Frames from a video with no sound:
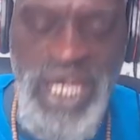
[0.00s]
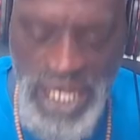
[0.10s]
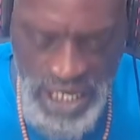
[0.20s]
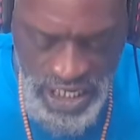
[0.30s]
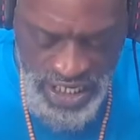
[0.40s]
It,
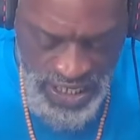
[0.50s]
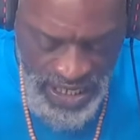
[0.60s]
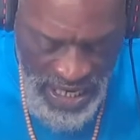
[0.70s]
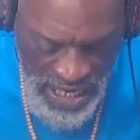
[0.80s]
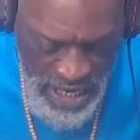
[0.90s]
it, it,
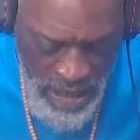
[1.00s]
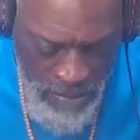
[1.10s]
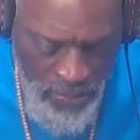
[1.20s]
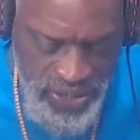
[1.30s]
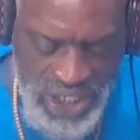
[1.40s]
it, it
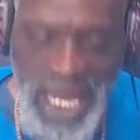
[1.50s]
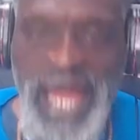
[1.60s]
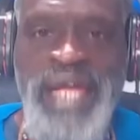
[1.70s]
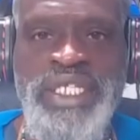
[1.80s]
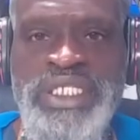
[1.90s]

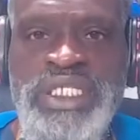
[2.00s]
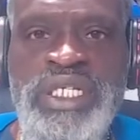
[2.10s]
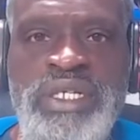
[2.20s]
protects,